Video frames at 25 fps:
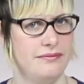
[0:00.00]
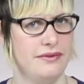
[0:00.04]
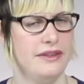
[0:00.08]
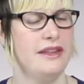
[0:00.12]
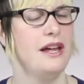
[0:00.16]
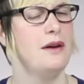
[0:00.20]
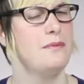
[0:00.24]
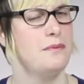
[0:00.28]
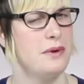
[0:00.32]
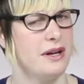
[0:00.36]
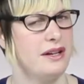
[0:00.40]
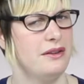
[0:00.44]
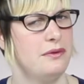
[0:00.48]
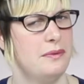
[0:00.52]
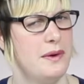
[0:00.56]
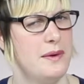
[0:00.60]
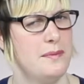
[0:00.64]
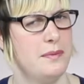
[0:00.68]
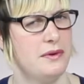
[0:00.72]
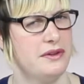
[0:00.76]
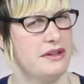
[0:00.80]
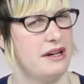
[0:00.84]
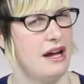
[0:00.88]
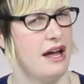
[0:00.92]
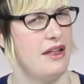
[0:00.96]
That brings
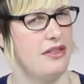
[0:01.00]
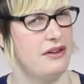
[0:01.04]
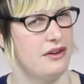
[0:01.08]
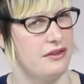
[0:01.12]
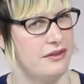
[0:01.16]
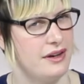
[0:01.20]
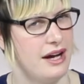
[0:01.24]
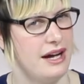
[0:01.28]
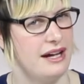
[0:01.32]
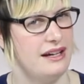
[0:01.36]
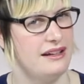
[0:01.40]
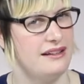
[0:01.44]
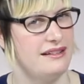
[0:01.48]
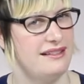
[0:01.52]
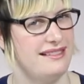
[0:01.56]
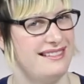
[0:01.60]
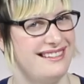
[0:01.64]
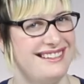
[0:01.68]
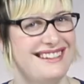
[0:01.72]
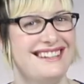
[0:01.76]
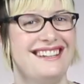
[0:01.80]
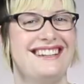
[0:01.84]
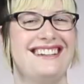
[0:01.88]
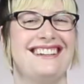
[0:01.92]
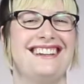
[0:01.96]
people together, right?
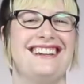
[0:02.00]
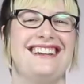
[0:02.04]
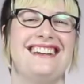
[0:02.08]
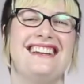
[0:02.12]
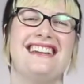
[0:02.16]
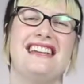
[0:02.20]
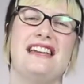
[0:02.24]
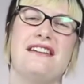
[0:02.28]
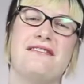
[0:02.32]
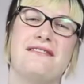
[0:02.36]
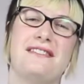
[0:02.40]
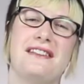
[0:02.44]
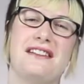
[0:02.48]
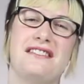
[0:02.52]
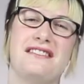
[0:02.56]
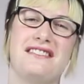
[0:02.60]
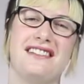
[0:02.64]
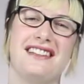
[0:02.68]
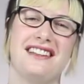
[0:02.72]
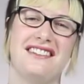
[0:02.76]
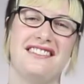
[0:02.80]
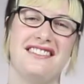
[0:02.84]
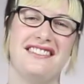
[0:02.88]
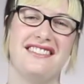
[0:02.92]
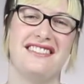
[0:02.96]
If you
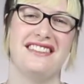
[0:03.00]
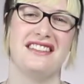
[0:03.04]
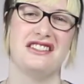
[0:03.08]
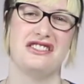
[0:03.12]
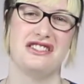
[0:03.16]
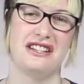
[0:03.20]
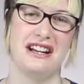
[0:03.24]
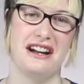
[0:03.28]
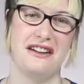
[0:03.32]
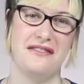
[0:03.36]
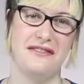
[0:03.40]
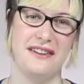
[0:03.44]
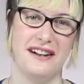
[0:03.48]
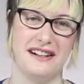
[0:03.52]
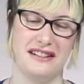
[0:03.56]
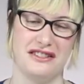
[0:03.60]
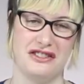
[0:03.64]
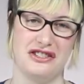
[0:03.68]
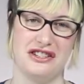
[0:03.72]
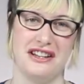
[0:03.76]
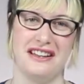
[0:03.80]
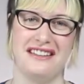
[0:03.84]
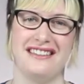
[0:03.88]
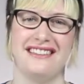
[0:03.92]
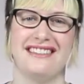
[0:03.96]
use the share
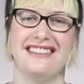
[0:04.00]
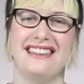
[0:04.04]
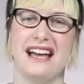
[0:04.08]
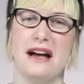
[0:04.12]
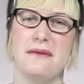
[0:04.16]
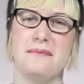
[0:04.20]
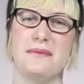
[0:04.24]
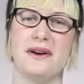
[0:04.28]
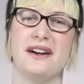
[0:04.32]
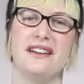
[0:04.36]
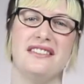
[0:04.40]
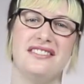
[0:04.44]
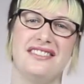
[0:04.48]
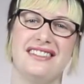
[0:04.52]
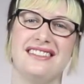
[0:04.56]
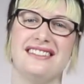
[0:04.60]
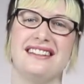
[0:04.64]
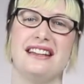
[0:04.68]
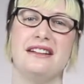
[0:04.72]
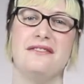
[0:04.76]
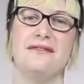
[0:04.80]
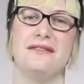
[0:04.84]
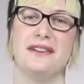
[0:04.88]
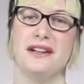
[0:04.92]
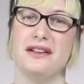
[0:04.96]
function, that person
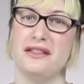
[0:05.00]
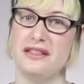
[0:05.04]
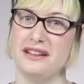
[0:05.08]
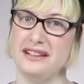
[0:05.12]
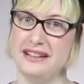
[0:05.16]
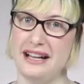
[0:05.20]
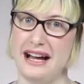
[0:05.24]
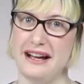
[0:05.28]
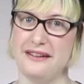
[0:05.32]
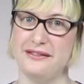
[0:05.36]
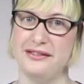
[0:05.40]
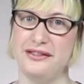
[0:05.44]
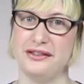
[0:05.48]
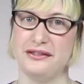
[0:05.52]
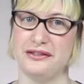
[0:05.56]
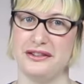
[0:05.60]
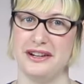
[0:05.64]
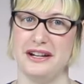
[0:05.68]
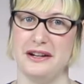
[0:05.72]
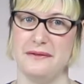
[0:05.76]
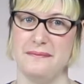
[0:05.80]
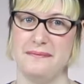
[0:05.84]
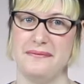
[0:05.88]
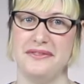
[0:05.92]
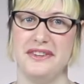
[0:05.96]
can view the live
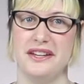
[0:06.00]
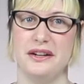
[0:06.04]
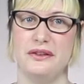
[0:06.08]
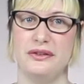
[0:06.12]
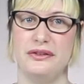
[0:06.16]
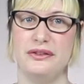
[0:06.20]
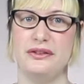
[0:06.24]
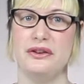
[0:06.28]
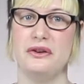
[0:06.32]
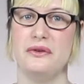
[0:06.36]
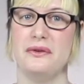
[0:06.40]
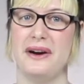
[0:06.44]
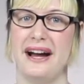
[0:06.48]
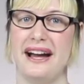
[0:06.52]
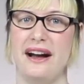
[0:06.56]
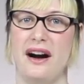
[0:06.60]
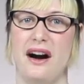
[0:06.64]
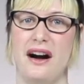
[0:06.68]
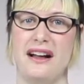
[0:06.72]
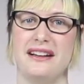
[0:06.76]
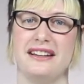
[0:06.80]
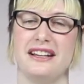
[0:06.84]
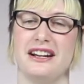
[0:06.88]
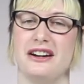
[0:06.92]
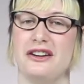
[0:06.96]
stream, use two-way
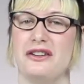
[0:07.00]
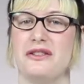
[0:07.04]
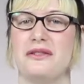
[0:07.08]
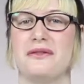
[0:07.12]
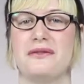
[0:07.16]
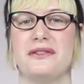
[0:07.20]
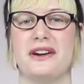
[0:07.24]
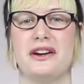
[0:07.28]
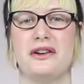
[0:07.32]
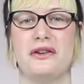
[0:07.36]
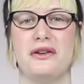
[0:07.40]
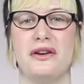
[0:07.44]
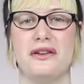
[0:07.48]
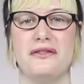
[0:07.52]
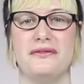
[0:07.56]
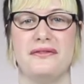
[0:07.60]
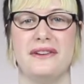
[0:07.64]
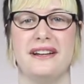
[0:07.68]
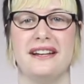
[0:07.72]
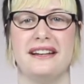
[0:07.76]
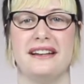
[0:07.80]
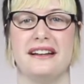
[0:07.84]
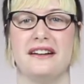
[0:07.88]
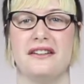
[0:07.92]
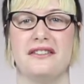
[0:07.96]
audio, record
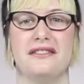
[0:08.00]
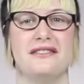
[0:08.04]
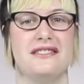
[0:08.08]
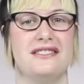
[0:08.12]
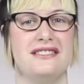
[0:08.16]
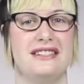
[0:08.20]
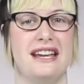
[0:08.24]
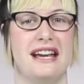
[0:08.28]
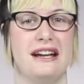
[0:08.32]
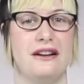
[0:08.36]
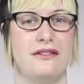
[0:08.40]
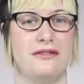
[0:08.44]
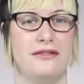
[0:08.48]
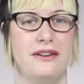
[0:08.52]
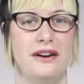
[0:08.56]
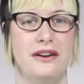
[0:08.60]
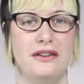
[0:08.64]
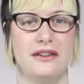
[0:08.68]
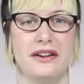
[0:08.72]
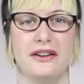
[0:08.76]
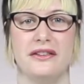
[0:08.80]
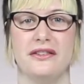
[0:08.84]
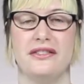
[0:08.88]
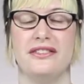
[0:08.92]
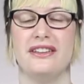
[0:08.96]
video, take
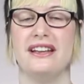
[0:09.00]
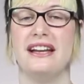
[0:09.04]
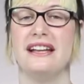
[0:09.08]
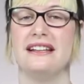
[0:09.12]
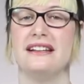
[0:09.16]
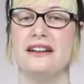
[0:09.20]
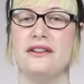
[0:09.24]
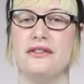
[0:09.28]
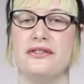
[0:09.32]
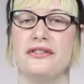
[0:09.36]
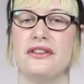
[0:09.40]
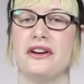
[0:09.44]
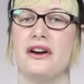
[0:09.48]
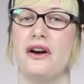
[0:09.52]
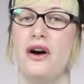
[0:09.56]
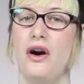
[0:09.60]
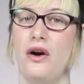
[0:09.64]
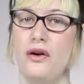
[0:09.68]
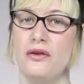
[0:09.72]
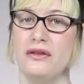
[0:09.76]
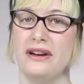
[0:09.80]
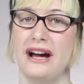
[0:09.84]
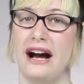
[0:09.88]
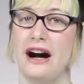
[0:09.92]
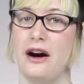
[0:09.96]
photos, and use their
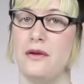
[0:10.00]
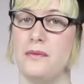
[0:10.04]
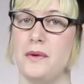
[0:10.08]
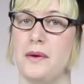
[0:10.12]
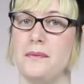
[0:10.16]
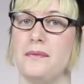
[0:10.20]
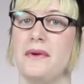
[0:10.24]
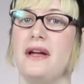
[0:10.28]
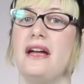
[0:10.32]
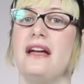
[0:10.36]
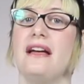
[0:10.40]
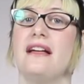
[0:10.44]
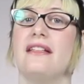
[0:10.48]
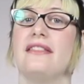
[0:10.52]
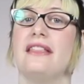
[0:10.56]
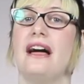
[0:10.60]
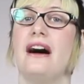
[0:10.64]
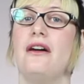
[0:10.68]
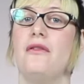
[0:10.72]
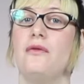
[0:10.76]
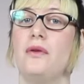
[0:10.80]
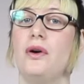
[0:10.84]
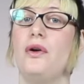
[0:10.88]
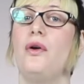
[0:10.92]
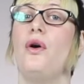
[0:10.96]
own album
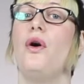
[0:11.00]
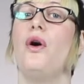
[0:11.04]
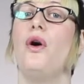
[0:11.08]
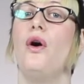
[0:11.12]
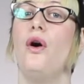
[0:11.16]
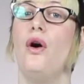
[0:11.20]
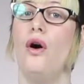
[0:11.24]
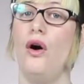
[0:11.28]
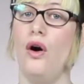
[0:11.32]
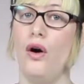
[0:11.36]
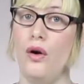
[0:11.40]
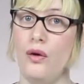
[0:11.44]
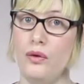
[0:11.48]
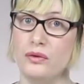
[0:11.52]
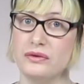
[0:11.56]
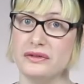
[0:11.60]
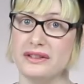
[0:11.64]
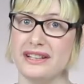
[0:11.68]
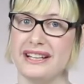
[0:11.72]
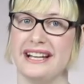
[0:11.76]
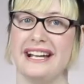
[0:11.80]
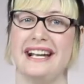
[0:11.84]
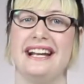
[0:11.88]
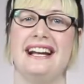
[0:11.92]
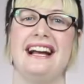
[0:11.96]
that will
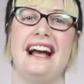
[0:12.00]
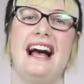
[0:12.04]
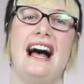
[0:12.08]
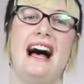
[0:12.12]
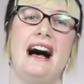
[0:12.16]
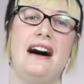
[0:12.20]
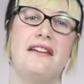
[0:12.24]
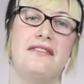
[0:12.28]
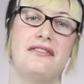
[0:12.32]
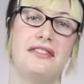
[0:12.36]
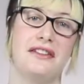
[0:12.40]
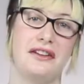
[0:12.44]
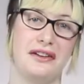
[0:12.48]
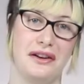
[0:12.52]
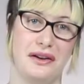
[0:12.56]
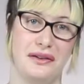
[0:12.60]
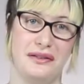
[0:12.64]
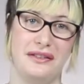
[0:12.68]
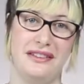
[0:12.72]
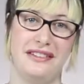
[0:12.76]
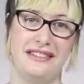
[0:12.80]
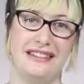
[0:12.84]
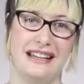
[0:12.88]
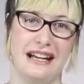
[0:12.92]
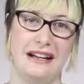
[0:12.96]
only have their
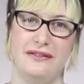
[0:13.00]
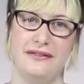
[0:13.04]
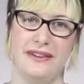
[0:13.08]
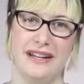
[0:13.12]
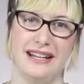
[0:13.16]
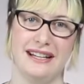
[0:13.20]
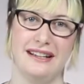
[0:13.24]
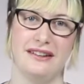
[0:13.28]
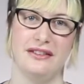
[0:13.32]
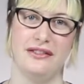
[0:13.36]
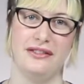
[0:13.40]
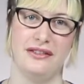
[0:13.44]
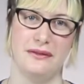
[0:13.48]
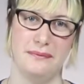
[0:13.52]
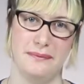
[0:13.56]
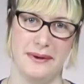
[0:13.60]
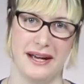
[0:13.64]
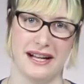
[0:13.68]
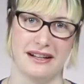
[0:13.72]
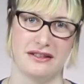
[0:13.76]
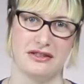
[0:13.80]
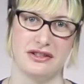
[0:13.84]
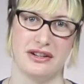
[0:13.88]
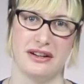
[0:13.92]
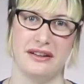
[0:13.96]
own saved videos and
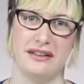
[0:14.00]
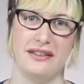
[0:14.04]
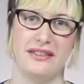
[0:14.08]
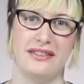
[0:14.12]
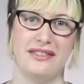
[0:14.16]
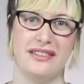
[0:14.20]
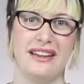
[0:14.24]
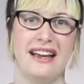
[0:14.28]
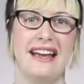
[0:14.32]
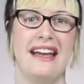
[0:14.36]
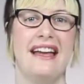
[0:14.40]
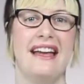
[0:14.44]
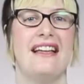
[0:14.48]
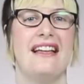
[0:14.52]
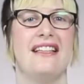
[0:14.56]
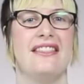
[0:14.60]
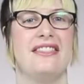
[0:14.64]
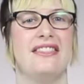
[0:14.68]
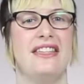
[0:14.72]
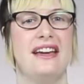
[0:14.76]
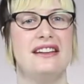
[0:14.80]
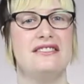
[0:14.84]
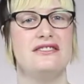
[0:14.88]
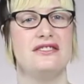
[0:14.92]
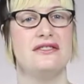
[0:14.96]
pictures.
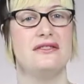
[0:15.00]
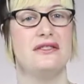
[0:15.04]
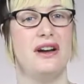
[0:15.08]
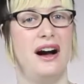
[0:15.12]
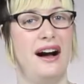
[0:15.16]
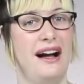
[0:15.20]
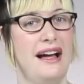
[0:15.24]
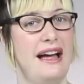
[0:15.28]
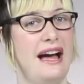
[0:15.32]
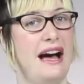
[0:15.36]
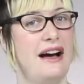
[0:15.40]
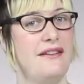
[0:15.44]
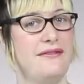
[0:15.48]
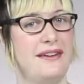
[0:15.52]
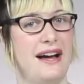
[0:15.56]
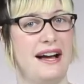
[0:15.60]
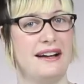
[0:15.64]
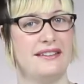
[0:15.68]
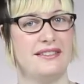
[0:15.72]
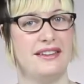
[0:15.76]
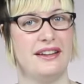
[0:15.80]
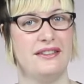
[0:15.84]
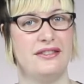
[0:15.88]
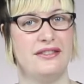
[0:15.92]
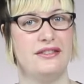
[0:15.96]
They do not have
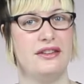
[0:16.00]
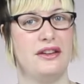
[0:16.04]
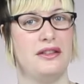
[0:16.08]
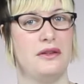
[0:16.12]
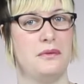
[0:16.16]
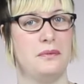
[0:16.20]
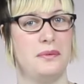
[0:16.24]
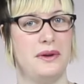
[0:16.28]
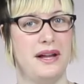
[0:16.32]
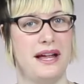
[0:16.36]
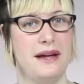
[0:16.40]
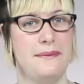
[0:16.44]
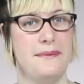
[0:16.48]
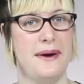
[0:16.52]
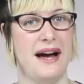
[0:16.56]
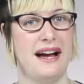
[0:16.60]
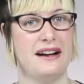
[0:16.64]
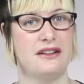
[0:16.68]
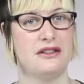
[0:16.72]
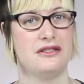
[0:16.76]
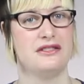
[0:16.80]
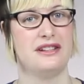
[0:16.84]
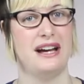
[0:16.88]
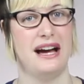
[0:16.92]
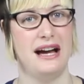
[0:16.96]
access to the
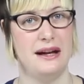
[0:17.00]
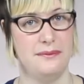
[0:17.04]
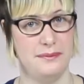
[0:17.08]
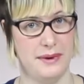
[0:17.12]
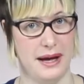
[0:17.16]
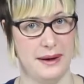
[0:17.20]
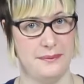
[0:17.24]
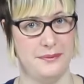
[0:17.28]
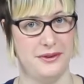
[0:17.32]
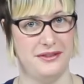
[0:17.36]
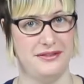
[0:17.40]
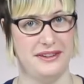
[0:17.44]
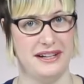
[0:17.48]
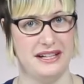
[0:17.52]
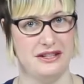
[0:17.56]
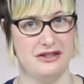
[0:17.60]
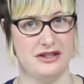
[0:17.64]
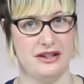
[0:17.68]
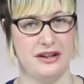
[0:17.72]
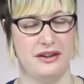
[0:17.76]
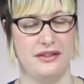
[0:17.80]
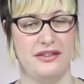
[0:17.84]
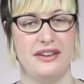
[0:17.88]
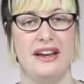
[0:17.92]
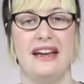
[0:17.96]
playback or time-lapse
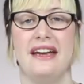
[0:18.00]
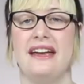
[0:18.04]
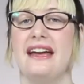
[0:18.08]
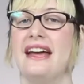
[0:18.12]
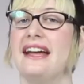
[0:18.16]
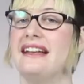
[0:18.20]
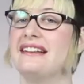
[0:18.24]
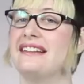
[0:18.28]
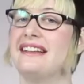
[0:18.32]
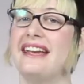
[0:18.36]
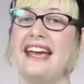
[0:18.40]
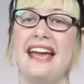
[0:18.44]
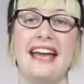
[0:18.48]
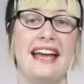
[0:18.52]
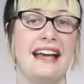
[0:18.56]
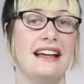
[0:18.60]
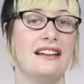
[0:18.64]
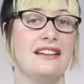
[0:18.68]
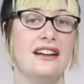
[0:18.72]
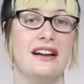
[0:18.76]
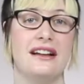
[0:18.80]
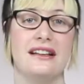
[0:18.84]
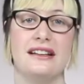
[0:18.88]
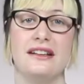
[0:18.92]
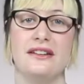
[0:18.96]
features and
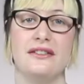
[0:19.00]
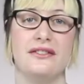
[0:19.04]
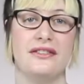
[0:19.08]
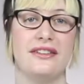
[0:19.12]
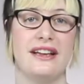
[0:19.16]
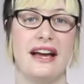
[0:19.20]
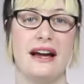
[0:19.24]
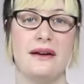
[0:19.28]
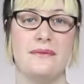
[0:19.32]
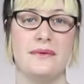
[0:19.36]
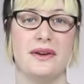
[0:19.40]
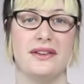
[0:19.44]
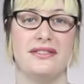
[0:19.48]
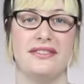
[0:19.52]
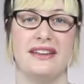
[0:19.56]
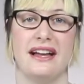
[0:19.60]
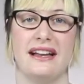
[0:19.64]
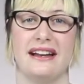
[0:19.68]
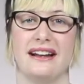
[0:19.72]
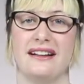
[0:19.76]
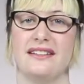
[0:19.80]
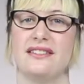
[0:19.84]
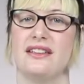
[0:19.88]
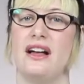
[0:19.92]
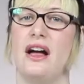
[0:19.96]
cannot use camera
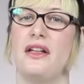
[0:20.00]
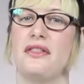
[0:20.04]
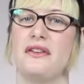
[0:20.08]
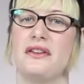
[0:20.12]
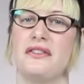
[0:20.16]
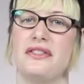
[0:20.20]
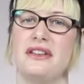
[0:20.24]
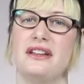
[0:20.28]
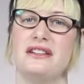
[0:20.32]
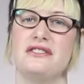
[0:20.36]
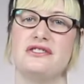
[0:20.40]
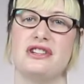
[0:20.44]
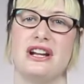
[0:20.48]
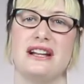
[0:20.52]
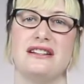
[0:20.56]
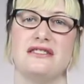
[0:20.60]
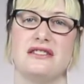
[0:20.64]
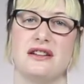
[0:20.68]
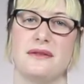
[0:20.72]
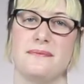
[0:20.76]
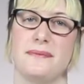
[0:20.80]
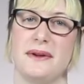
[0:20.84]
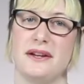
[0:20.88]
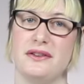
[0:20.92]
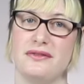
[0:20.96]
settings other than
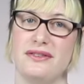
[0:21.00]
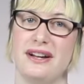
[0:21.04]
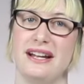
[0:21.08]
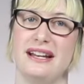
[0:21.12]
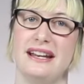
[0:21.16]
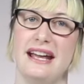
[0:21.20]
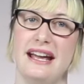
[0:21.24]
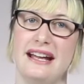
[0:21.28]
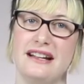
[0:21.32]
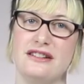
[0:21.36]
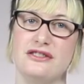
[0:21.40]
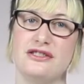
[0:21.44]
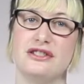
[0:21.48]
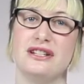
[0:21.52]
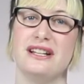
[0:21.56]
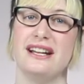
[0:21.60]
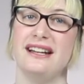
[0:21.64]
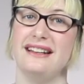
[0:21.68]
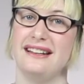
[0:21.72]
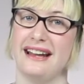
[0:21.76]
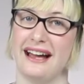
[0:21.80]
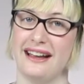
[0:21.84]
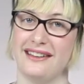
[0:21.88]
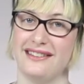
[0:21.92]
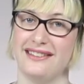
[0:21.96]
changing between HD
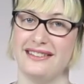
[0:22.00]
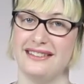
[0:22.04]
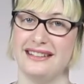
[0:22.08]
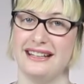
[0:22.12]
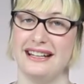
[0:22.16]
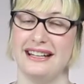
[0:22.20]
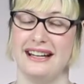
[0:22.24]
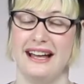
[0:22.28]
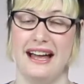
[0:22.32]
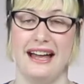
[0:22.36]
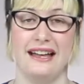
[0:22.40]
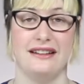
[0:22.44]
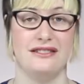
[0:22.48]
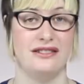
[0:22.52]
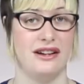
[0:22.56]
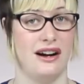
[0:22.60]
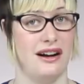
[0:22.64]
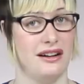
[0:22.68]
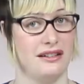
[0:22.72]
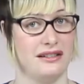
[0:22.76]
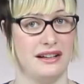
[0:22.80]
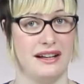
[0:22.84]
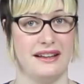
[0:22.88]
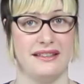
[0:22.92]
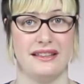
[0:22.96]
and SD and
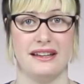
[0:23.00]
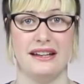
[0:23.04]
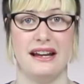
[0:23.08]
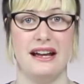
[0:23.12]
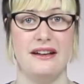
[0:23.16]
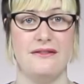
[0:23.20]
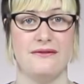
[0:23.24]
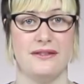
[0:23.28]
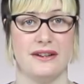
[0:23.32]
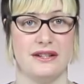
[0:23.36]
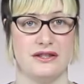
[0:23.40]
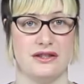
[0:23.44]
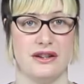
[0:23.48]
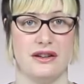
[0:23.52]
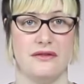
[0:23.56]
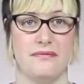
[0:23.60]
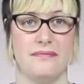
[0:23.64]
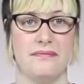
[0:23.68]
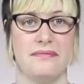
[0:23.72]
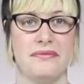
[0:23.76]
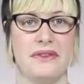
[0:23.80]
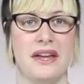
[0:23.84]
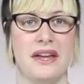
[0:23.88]
toggling the night vision.